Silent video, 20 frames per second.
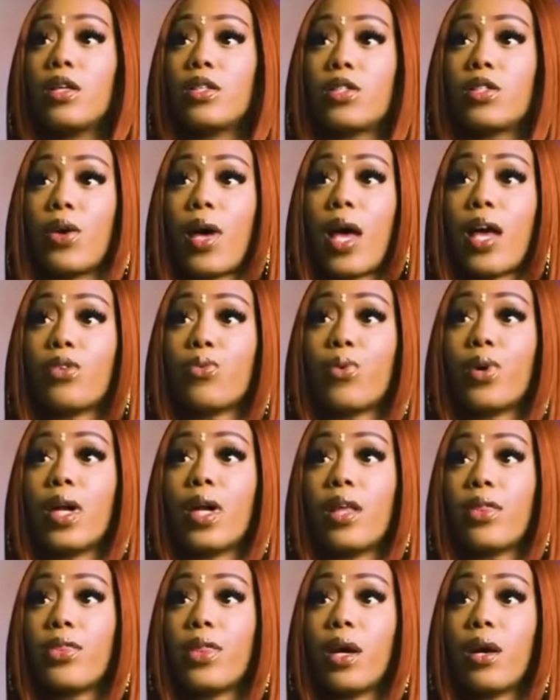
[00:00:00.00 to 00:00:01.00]
So as we're
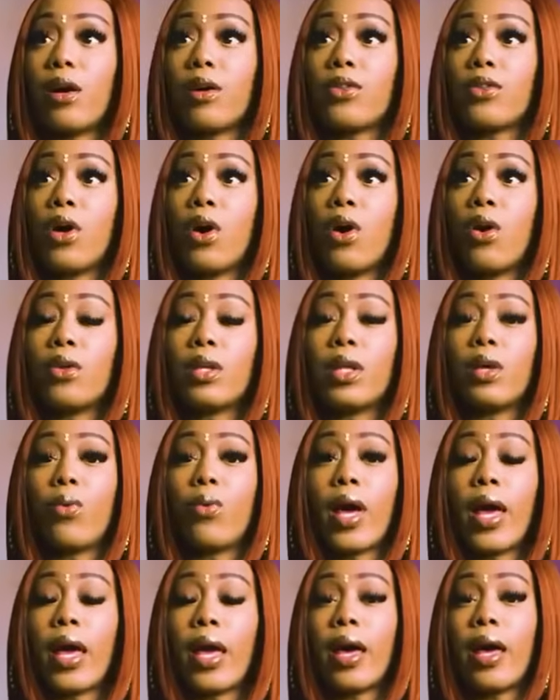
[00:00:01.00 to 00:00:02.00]
in there, the only
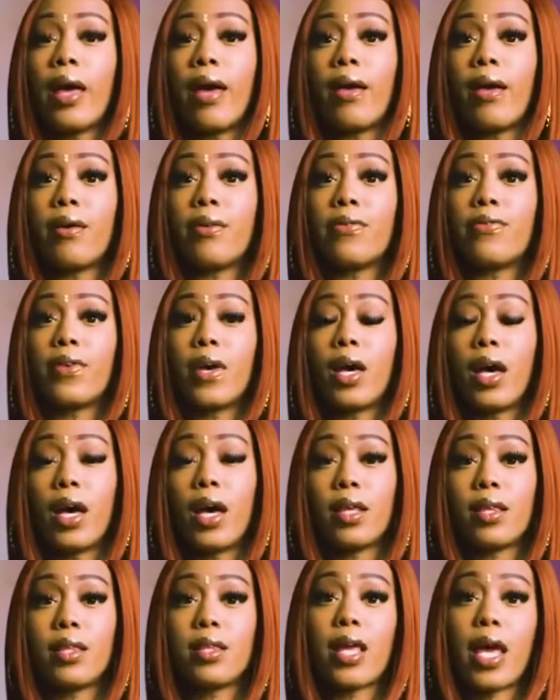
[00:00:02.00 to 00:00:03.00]
way of
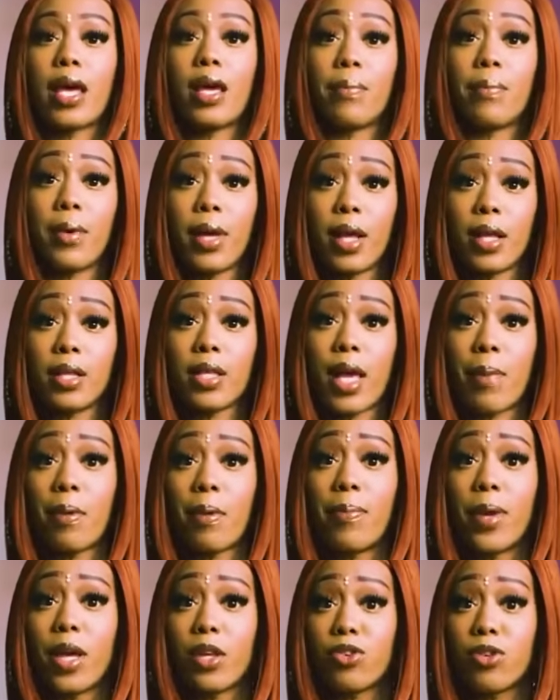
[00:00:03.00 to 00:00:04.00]
us taking any type
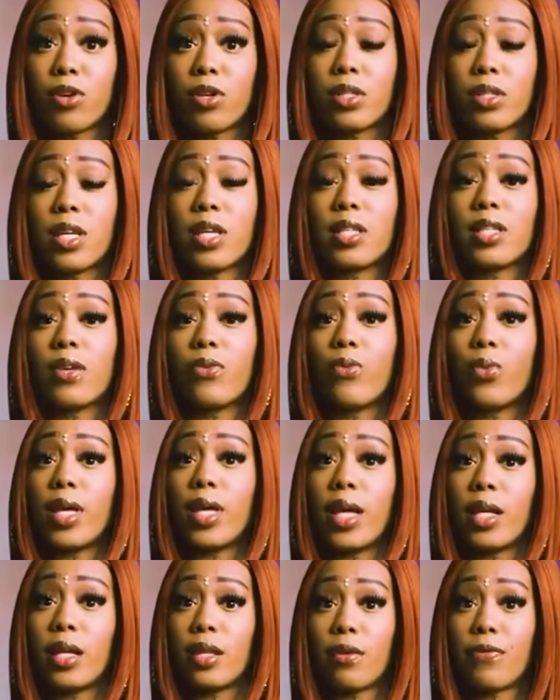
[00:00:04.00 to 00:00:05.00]
of pictures is if we
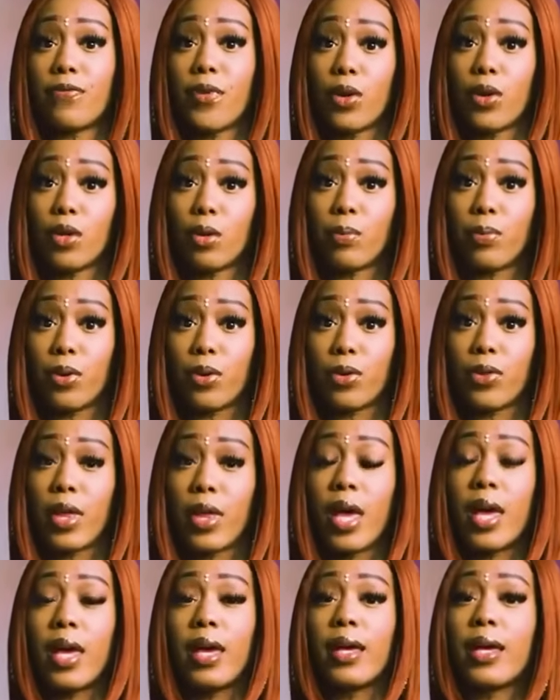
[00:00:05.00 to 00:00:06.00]
get in the photo booth.
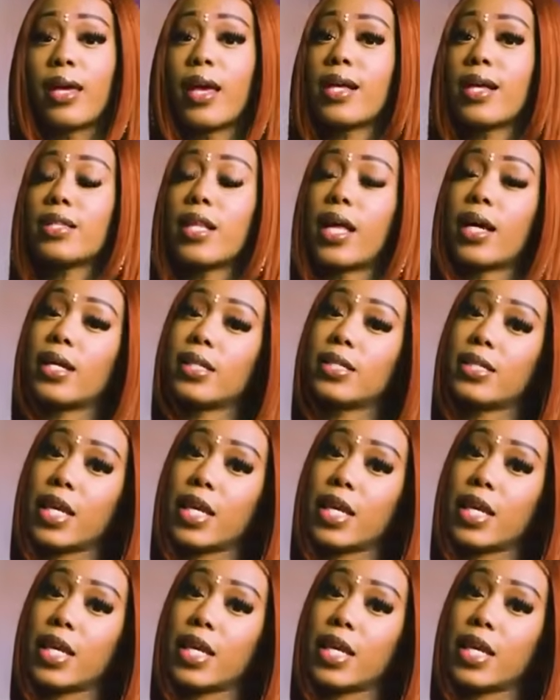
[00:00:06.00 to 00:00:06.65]
He has like a